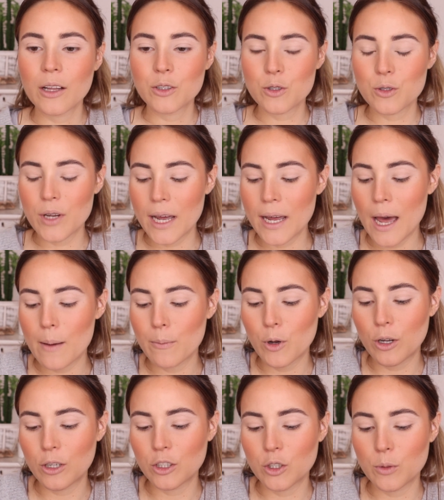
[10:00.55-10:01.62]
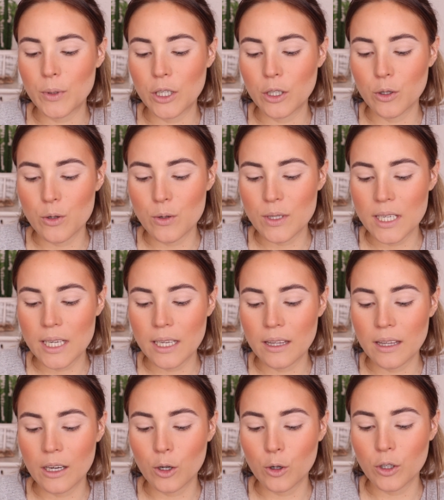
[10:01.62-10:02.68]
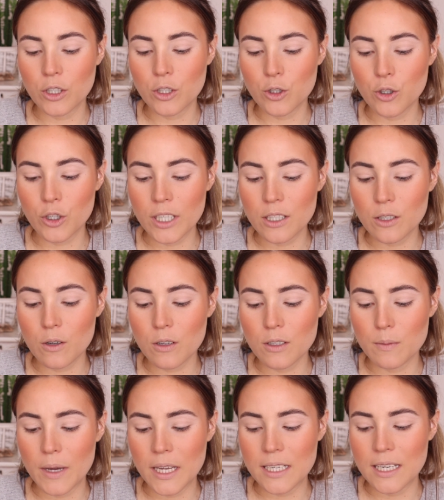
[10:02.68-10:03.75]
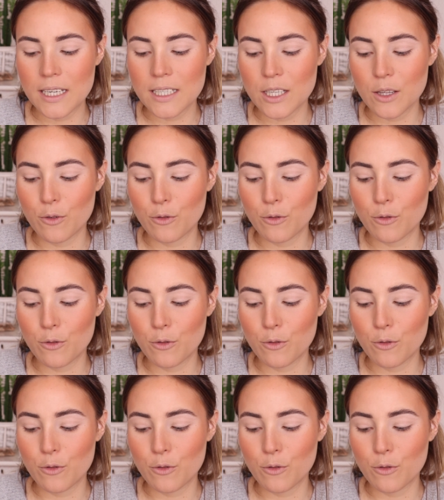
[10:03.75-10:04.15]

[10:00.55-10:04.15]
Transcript: Today I'm going to be using the Crease Cosmetics the